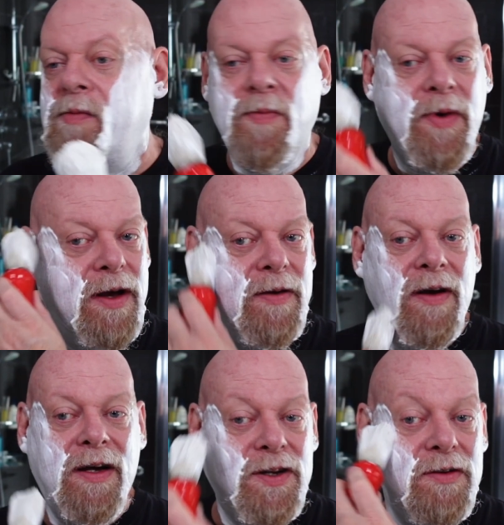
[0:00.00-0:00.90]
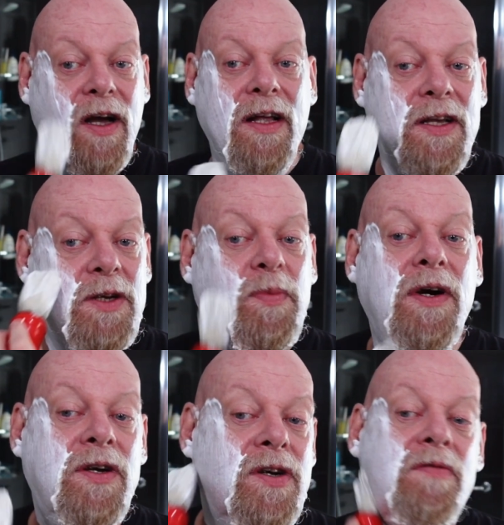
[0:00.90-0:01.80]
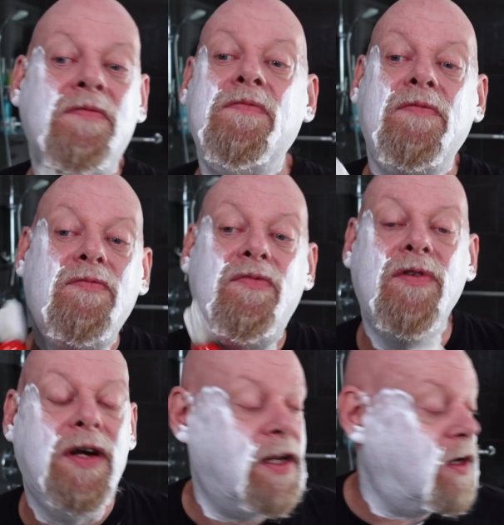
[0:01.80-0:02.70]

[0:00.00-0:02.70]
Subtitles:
But I do like this brush, really